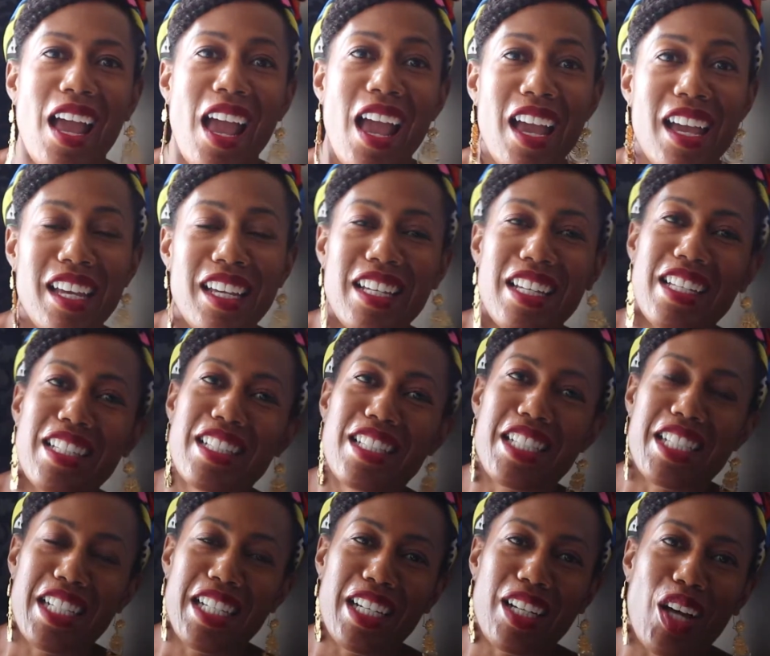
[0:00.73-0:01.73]
Hey, it's
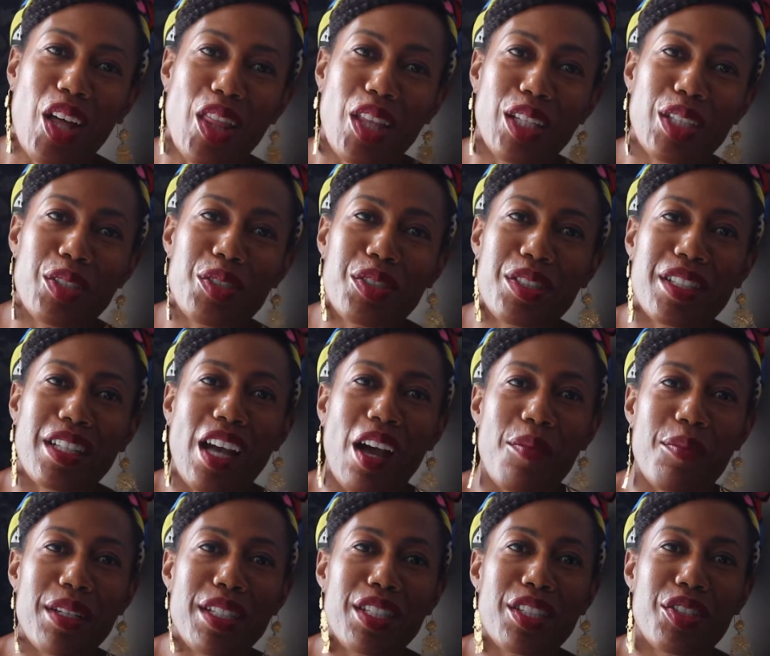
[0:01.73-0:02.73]
Sheeta on the Loose
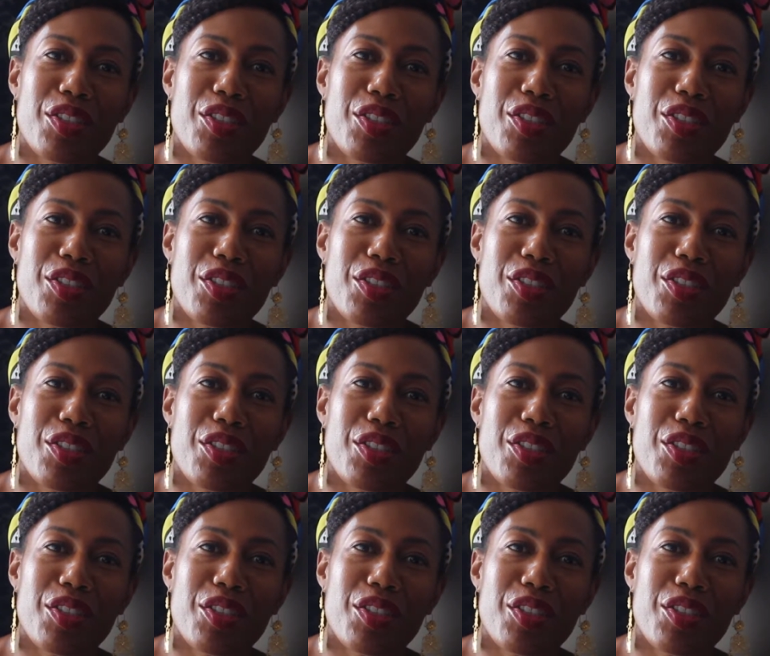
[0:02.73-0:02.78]
coming